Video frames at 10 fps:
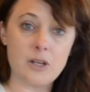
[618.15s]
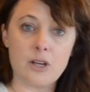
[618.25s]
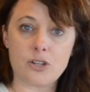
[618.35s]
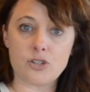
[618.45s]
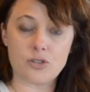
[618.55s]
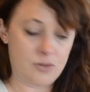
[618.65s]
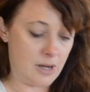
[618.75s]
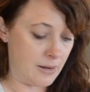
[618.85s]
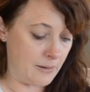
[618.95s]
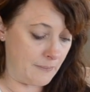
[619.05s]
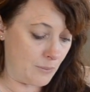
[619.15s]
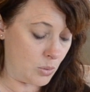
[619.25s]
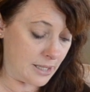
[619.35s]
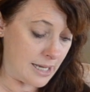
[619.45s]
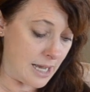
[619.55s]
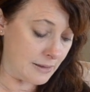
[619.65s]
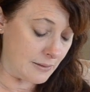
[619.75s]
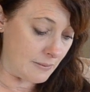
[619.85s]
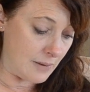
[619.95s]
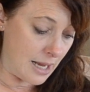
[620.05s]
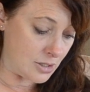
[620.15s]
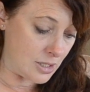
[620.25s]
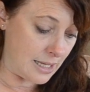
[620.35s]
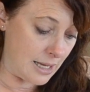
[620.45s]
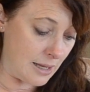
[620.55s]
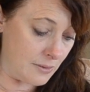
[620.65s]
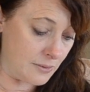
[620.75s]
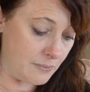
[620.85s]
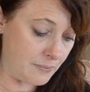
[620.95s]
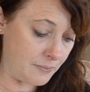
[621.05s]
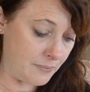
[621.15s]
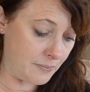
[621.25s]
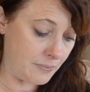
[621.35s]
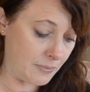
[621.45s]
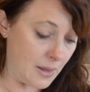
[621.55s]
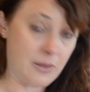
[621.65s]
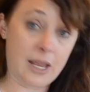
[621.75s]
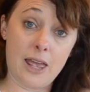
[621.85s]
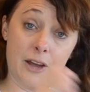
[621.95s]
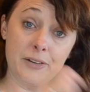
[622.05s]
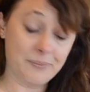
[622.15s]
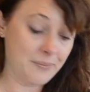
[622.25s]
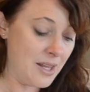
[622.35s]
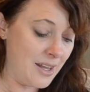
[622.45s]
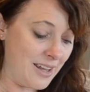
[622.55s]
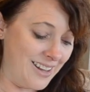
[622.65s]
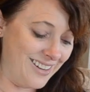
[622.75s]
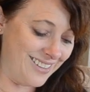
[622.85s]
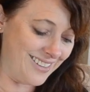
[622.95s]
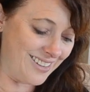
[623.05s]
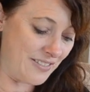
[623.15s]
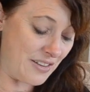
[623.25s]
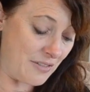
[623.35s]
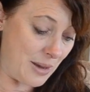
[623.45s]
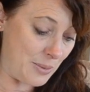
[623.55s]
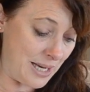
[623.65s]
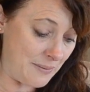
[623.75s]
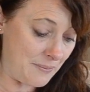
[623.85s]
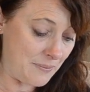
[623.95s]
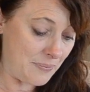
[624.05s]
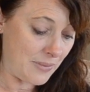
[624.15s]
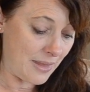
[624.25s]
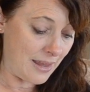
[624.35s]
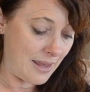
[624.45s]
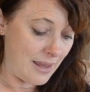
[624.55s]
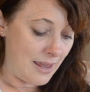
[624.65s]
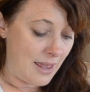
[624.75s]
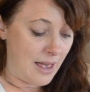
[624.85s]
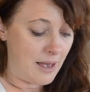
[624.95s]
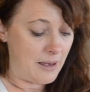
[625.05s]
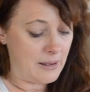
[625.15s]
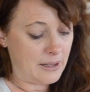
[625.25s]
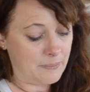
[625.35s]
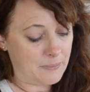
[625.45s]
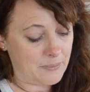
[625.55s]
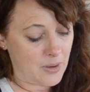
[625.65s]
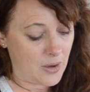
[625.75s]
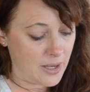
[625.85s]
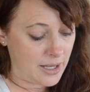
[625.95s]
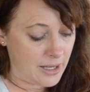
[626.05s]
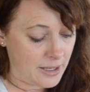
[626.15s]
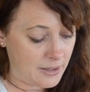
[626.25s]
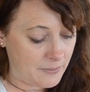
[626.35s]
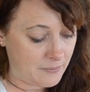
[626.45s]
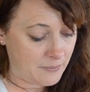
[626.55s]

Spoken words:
I should pull it out and actually count the count of the fabric. I